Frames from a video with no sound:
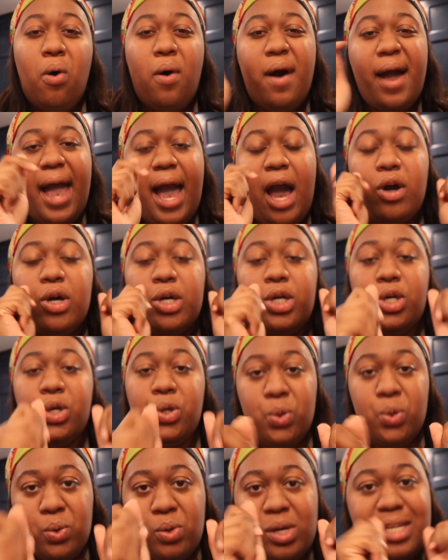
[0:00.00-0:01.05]
on how
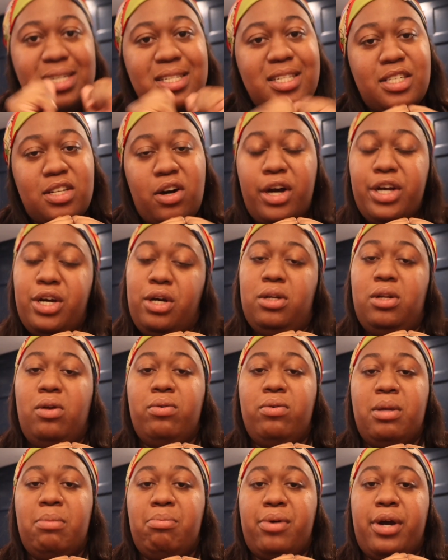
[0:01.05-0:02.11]
you can start your
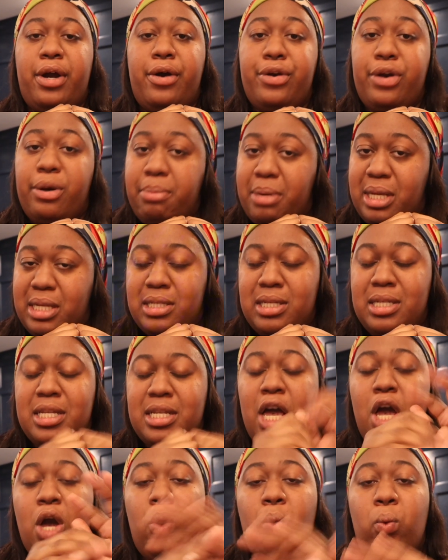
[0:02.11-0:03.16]
clothing brand or your business
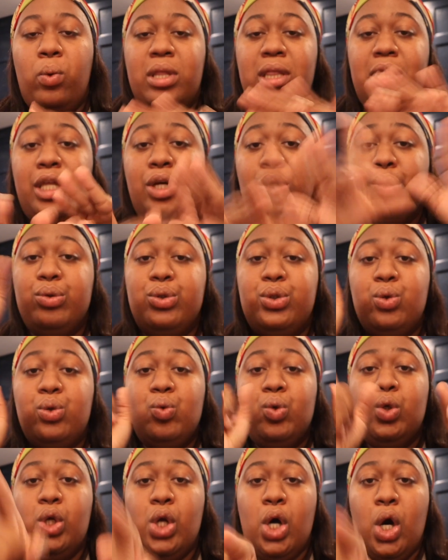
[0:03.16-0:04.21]
with little
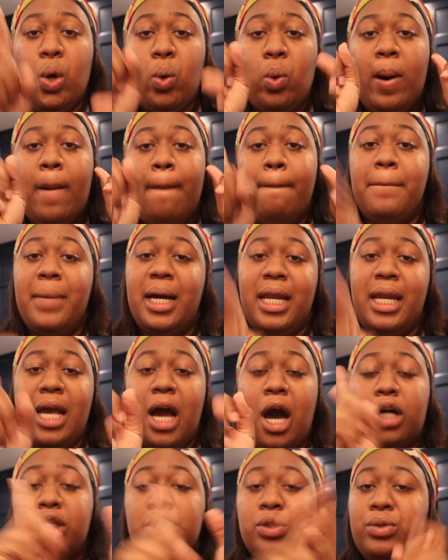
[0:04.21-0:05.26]
to no money.
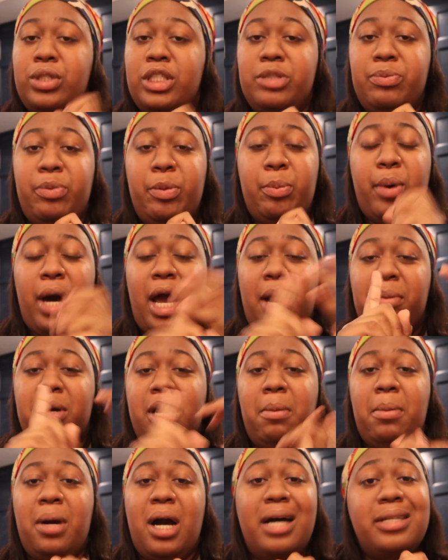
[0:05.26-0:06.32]
I also teach people how to
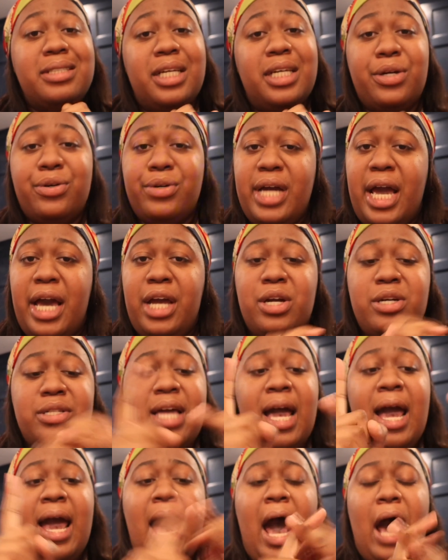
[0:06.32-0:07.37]
become content
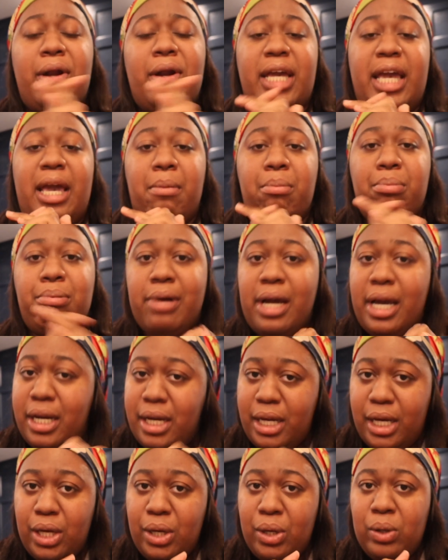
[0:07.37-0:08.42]
creators, how to get
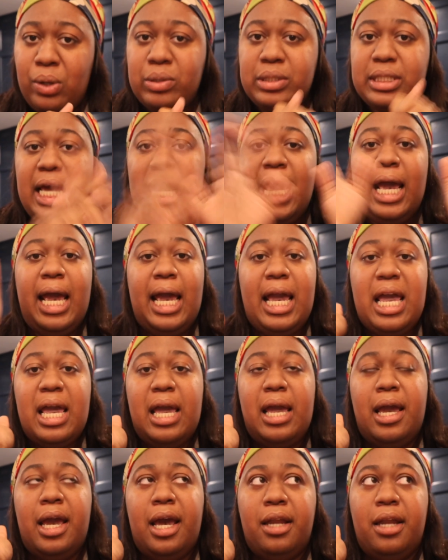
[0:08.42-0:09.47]
brand deals,
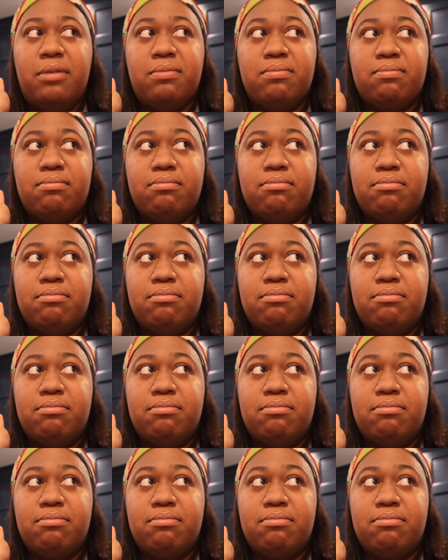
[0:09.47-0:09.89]
and